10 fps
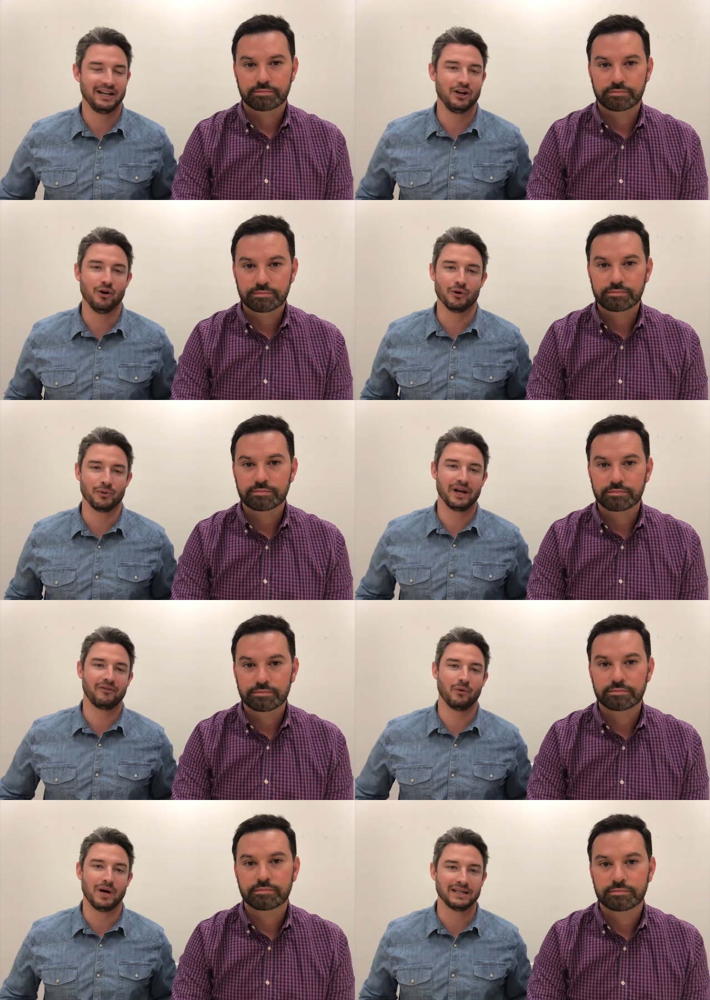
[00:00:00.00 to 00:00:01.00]
Speaker 1: and no one would
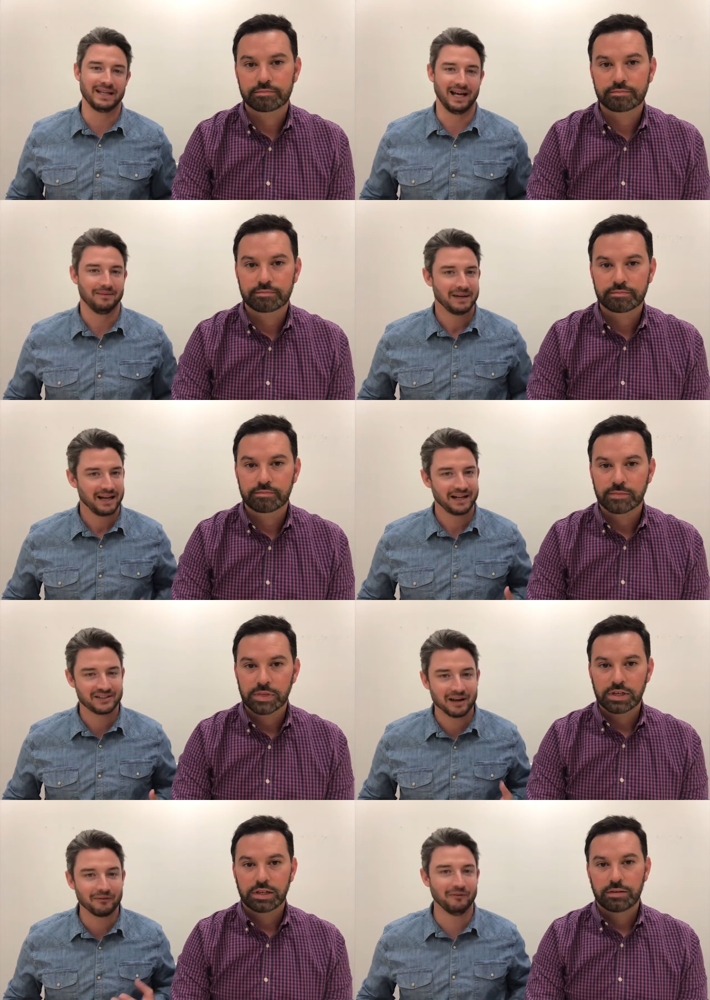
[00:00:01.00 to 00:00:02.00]
ever want that
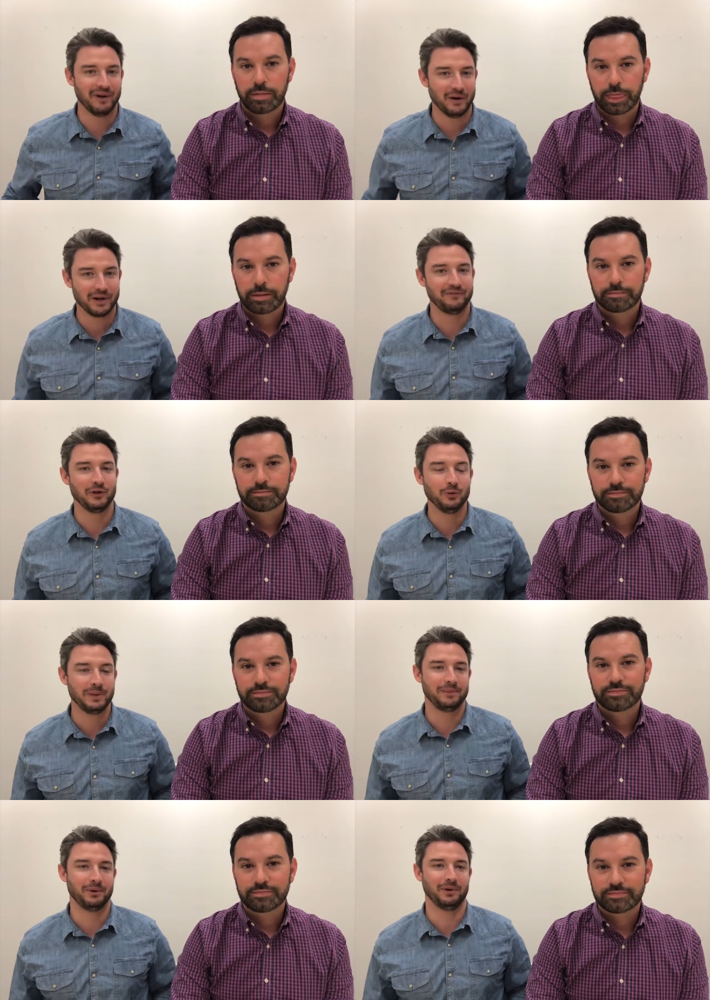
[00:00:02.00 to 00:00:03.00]
except for very few
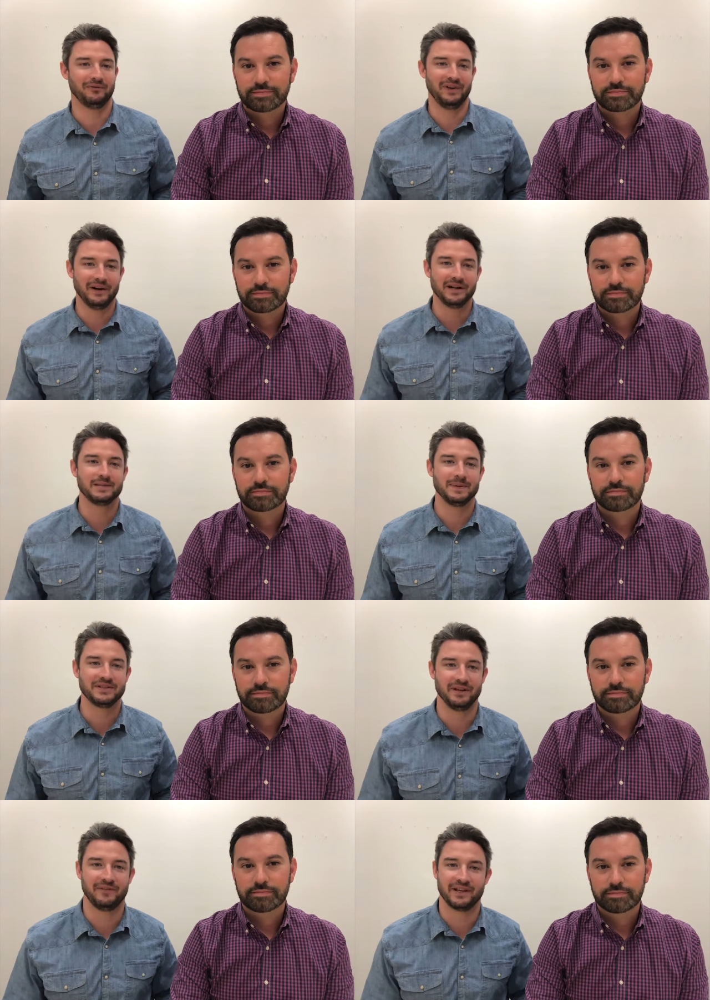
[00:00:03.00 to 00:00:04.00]
people in very
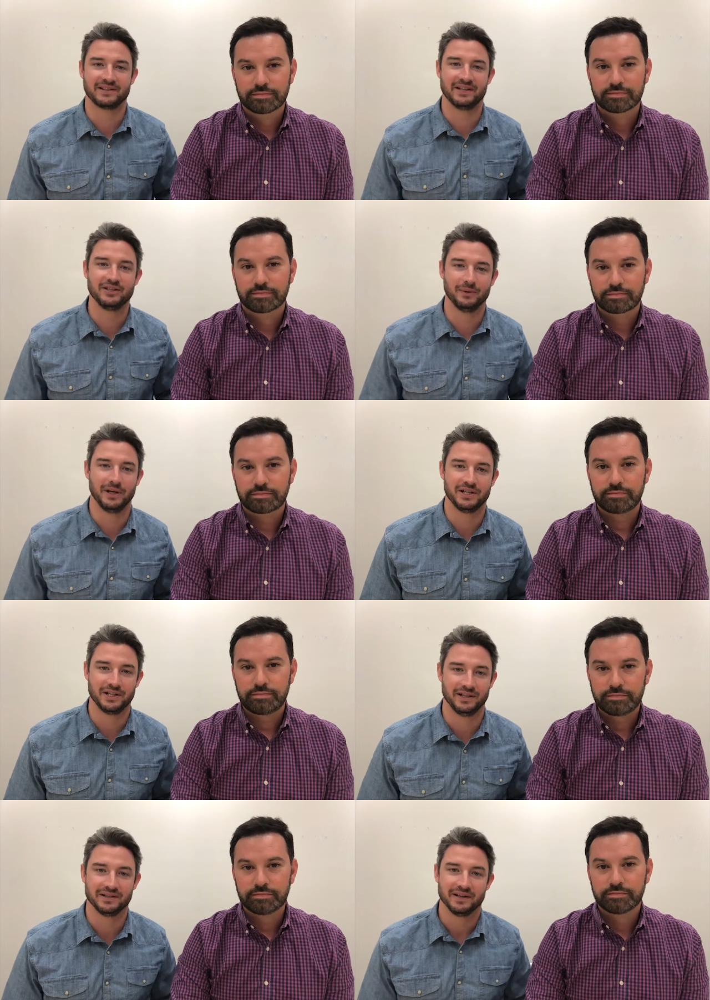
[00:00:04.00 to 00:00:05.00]
specific
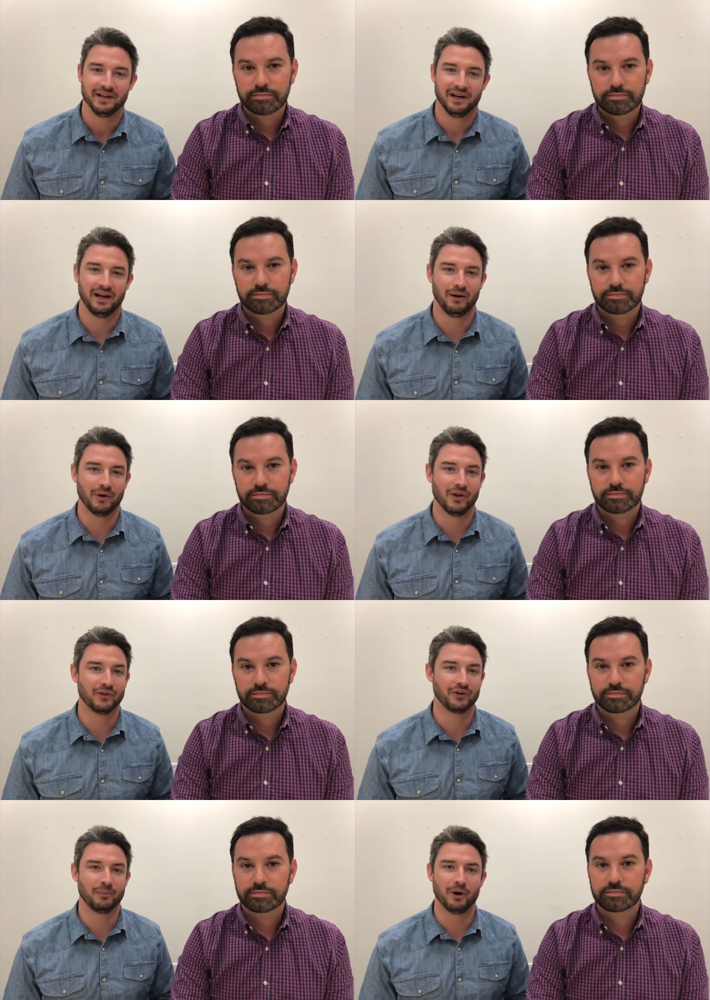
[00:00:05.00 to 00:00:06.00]
situations uh, where
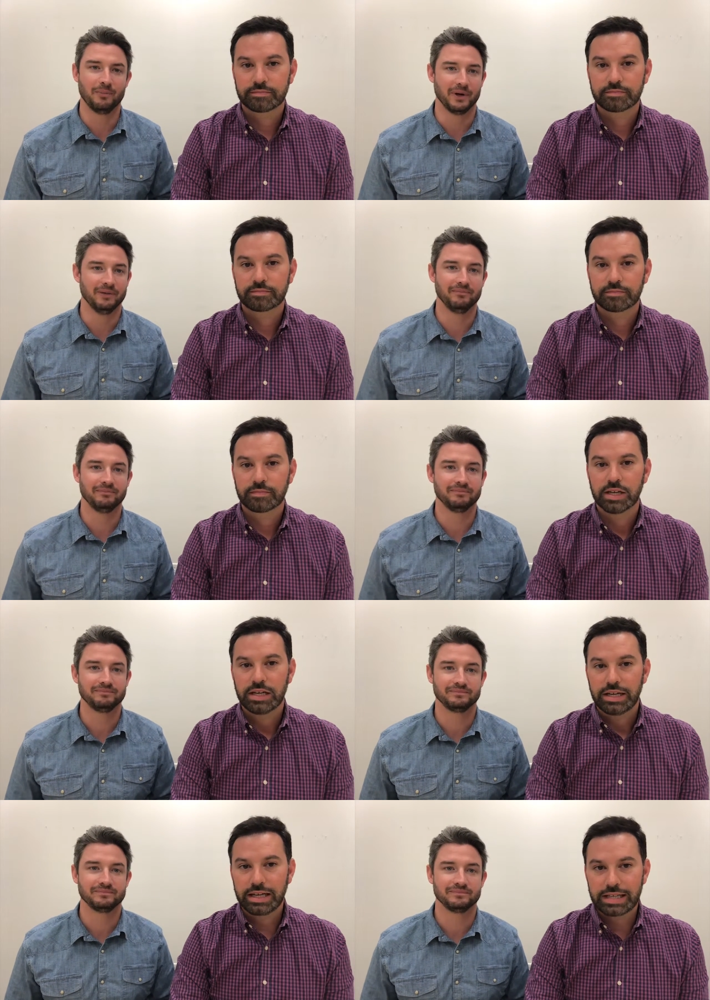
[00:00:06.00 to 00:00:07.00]
those are
Speaker 2: appropriate.
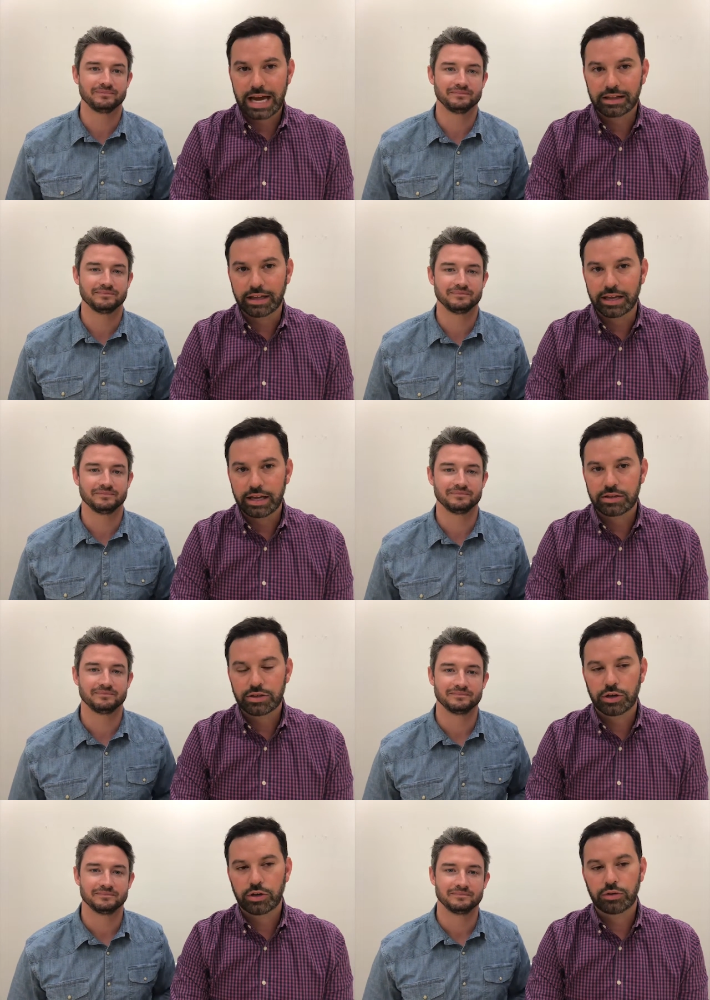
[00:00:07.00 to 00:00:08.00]
Exactly. And
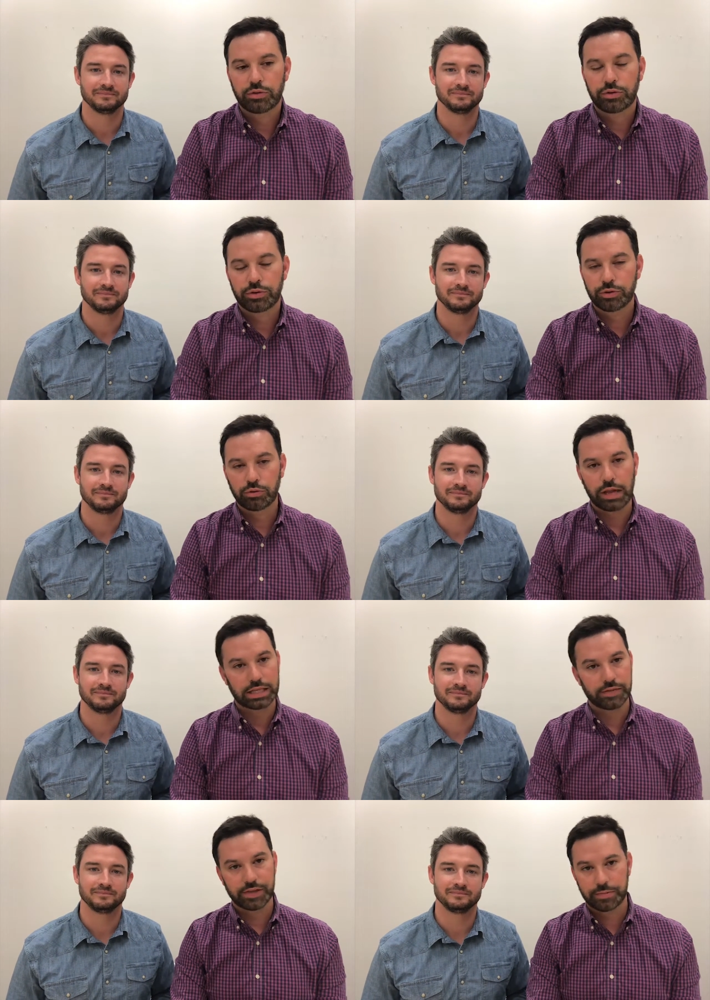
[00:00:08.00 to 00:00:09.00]
so through
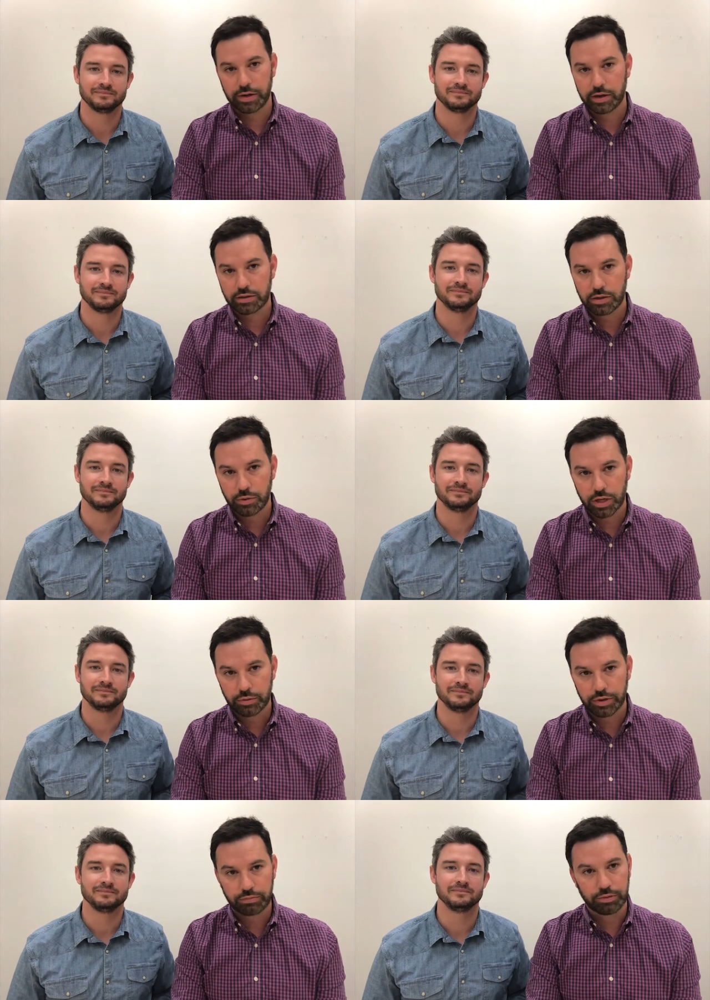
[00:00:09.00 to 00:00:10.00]
lots of experience and
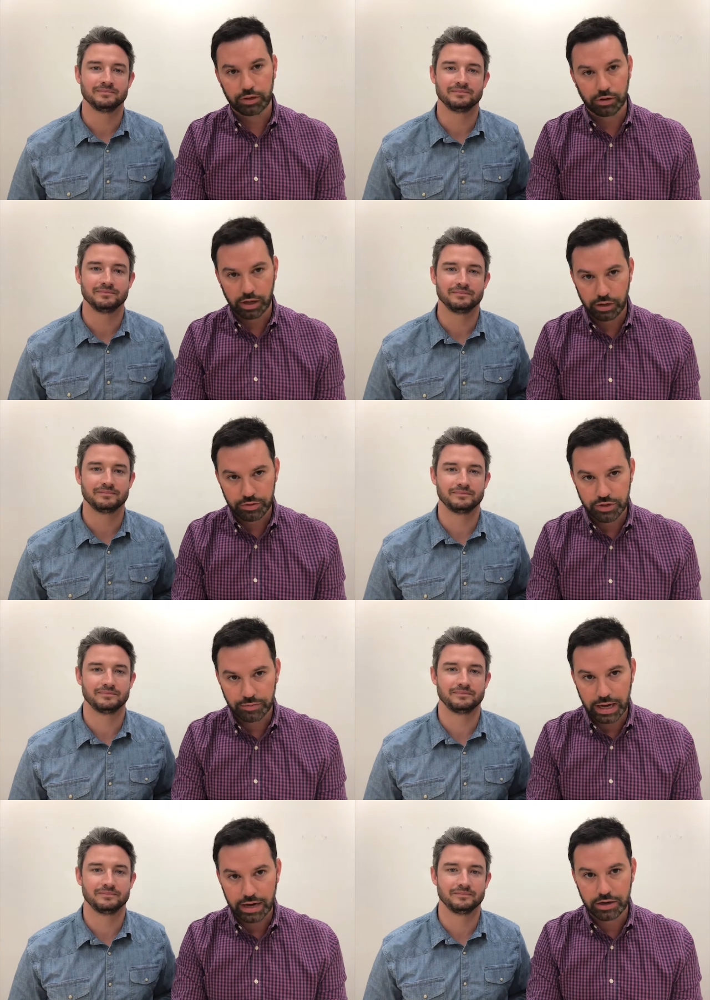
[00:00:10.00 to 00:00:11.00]
working with literally hundreds
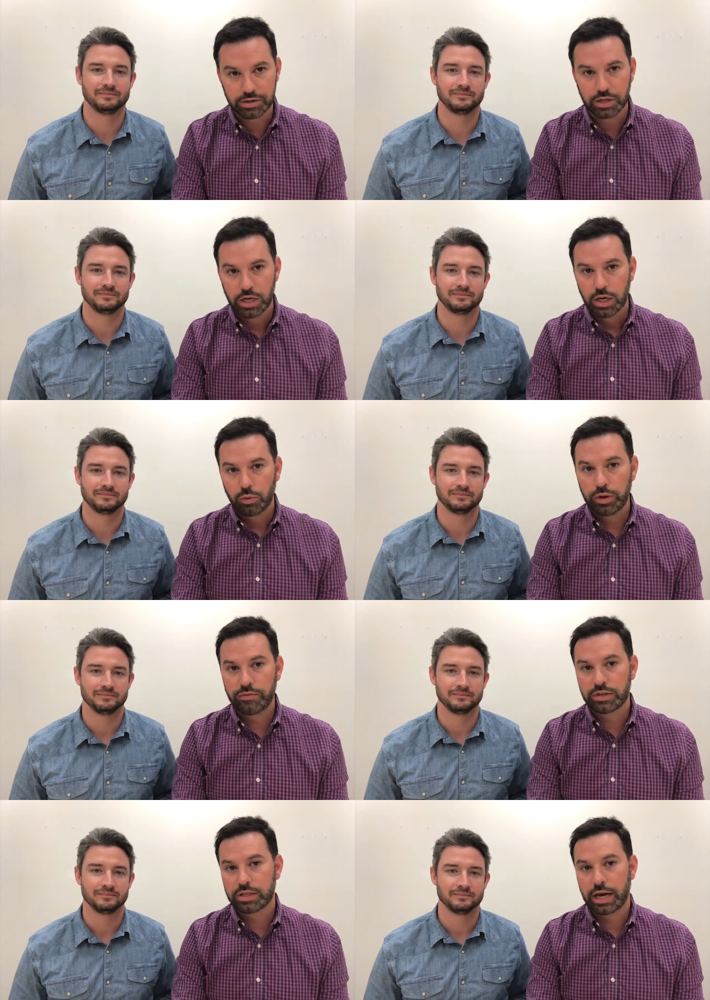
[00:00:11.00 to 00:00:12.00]
of buyers, we've